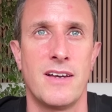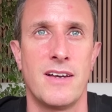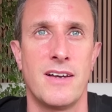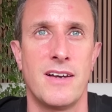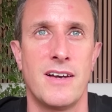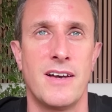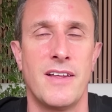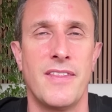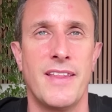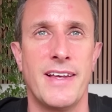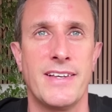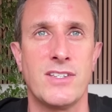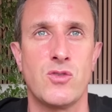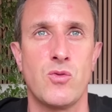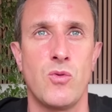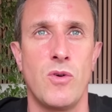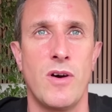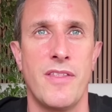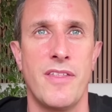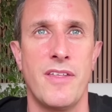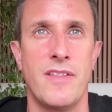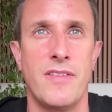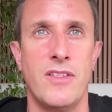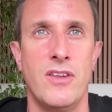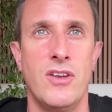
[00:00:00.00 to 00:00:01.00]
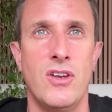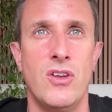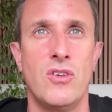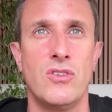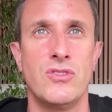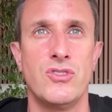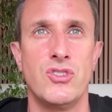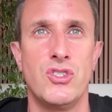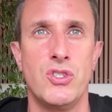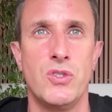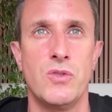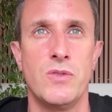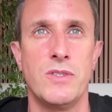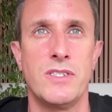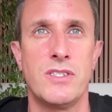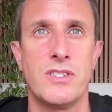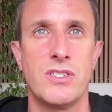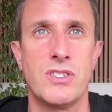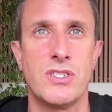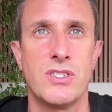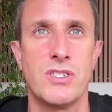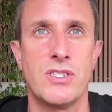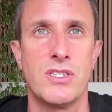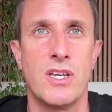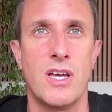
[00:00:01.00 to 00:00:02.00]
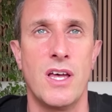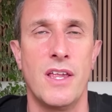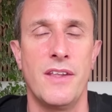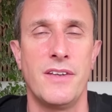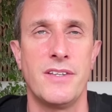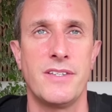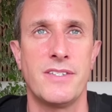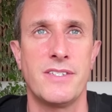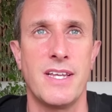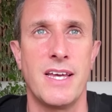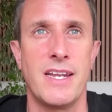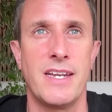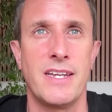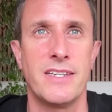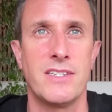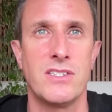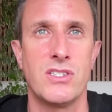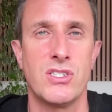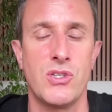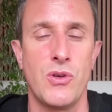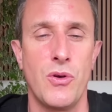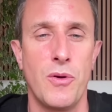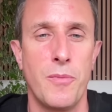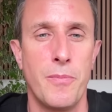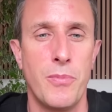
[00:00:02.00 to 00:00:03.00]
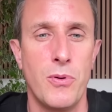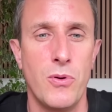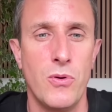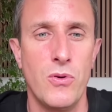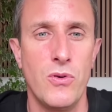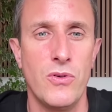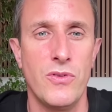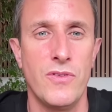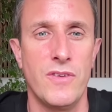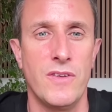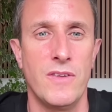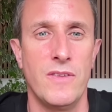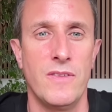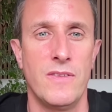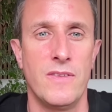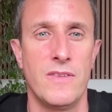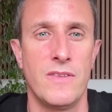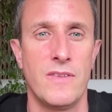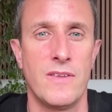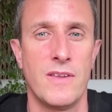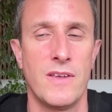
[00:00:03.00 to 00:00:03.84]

And that's why I think the non-dual is understanding is so important